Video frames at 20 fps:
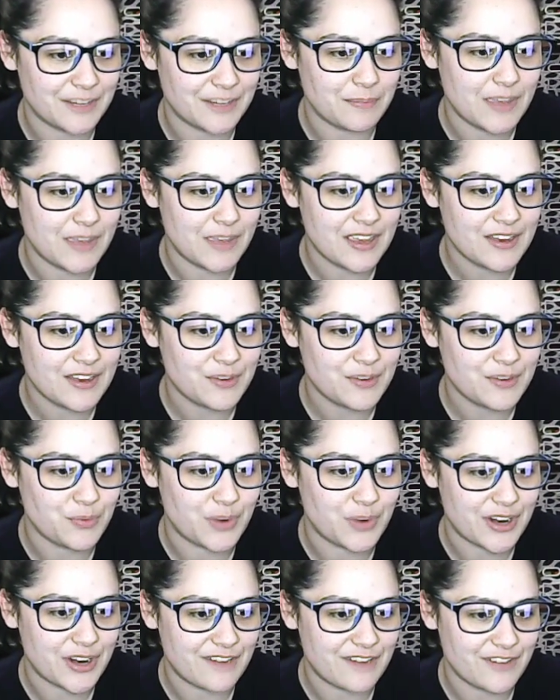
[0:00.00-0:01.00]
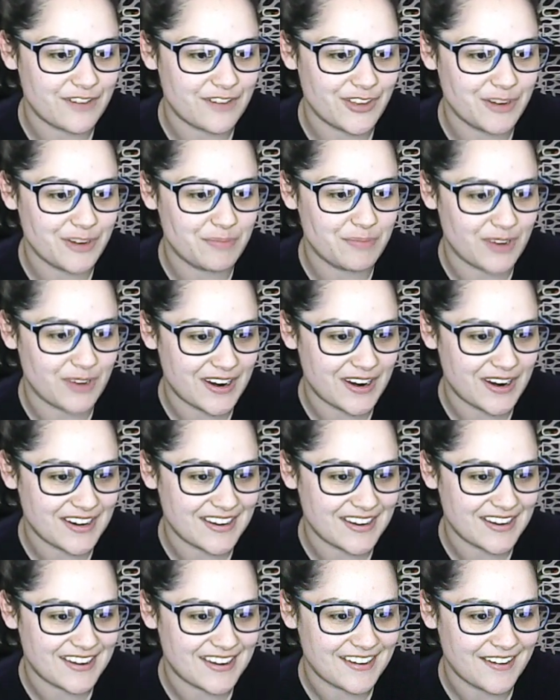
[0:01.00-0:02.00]
Make whatever they're
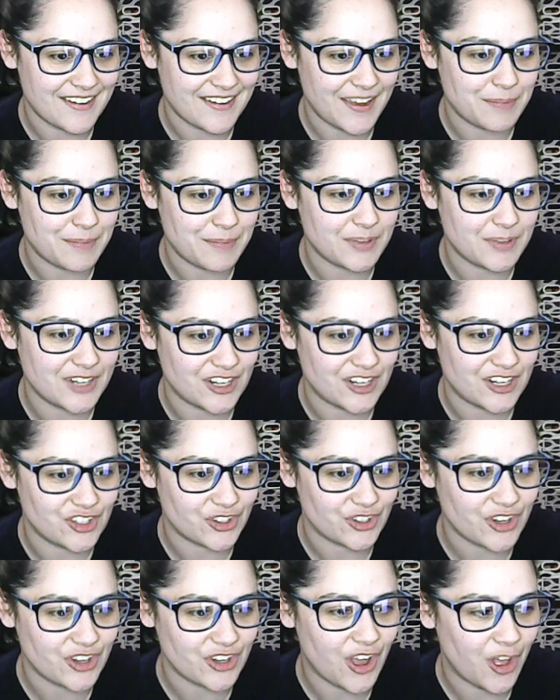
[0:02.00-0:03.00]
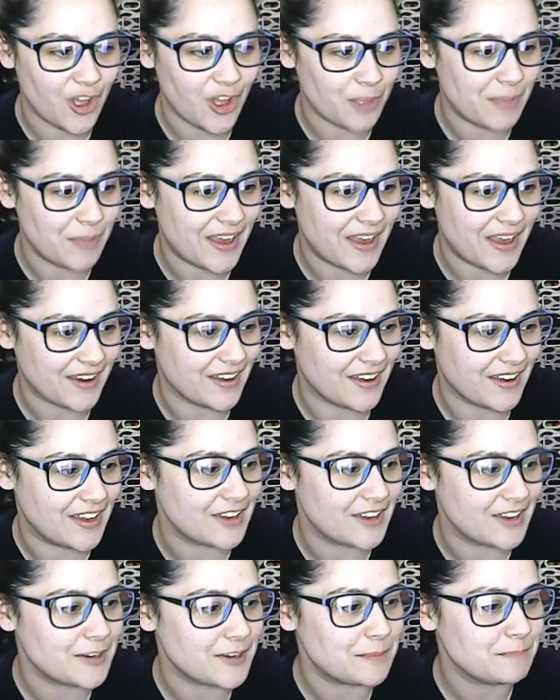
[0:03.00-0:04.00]
breaking a potential callback
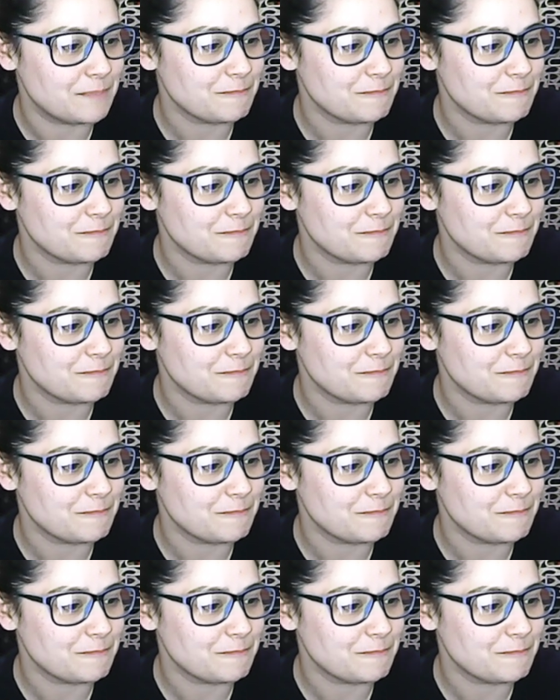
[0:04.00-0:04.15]
item.